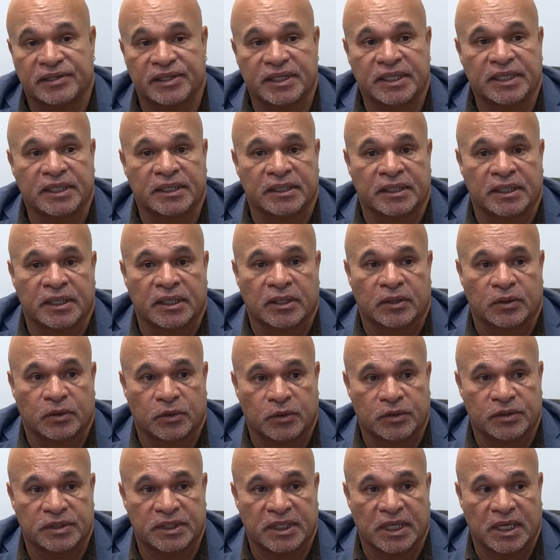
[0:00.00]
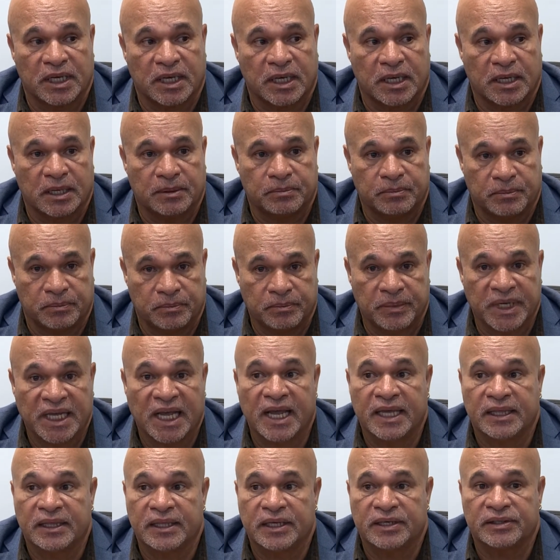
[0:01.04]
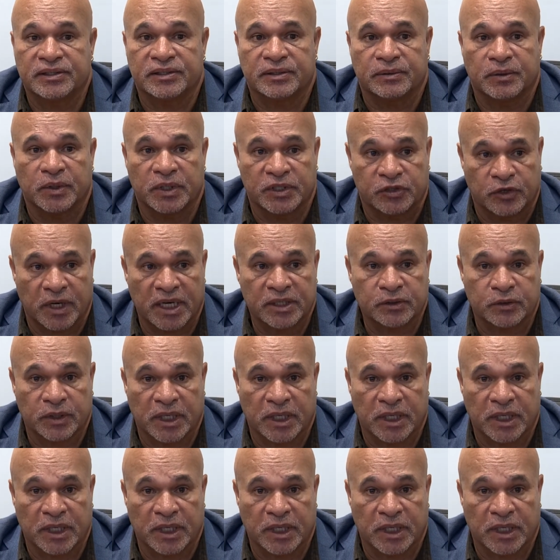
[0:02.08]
Lands Minister John Rosso said this is why the